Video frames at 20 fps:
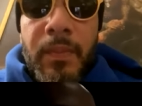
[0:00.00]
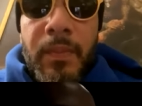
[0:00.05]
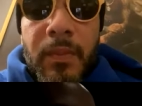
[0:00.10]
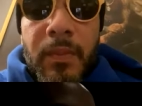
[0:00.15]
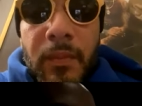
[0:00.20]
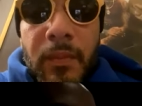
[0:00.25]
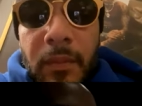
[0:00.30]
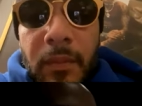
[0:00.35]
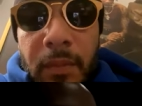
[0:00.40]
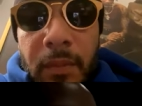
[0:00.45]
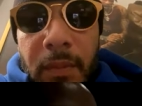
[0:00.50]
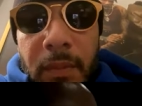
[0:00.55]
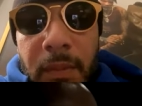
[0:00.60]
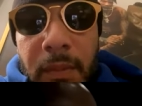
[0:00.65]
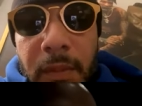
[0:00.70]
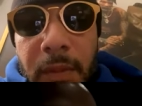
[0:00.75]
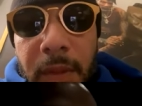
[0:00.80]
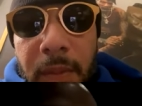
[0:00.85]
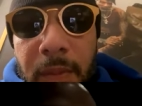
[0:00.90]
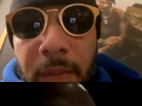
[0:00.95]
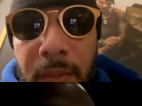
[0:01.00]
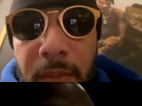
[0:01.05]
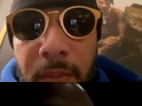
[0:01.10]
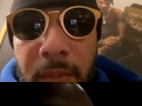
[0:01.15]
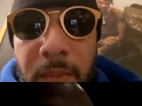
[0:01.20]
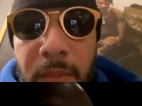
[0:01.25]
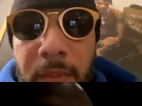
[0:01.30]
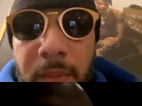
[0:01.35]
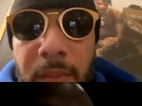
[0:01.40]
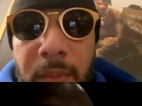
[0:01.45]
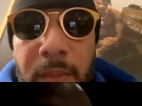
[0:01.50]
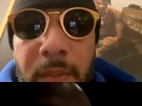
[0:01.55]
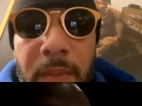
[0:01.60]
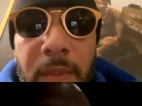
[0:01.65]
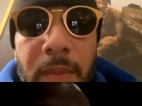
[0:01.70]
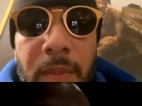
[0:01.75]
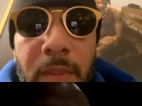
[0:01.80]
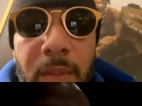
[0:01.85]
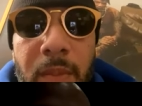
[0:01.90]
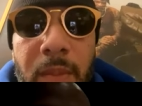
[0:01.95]
you mm, go ahead.
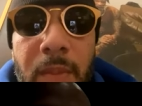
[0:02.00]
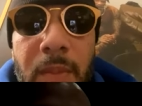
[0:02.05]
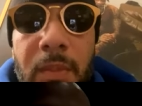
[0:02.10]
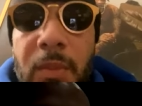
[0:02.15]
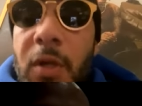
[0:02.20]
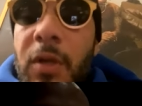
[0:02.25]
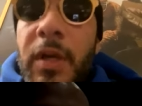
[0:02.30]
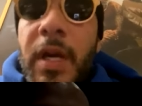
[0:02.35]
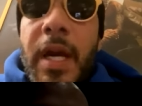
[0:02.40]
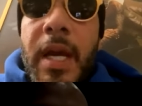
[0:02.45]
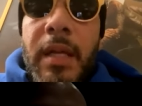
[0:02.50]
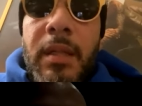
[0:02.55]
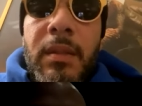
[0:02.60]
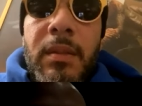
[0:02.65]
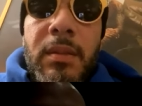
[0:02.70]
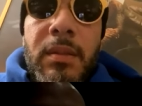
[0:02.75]
No, go ahead.